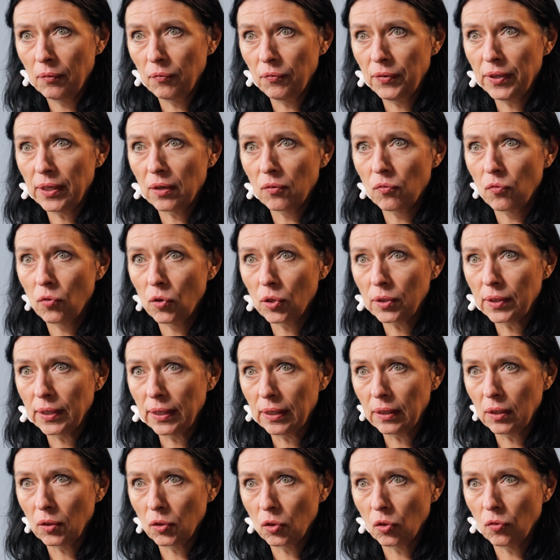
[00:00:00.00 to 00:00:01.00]
We are
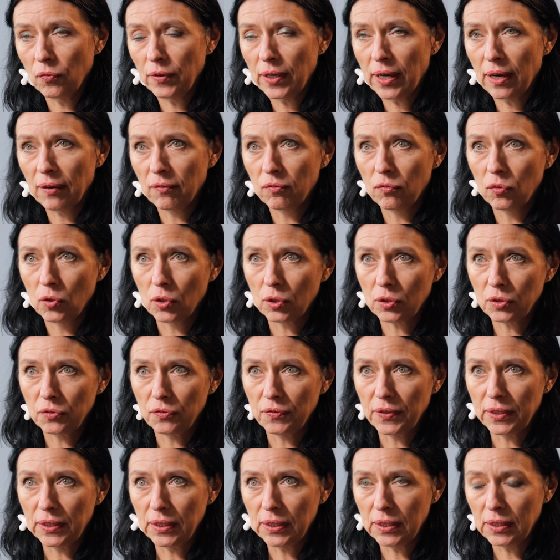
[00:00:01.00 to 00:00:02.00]
working, you know, we have
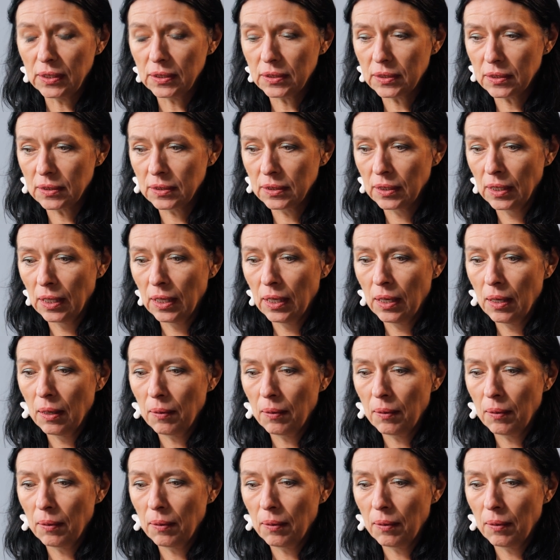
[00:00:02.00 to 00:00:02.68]
worked with these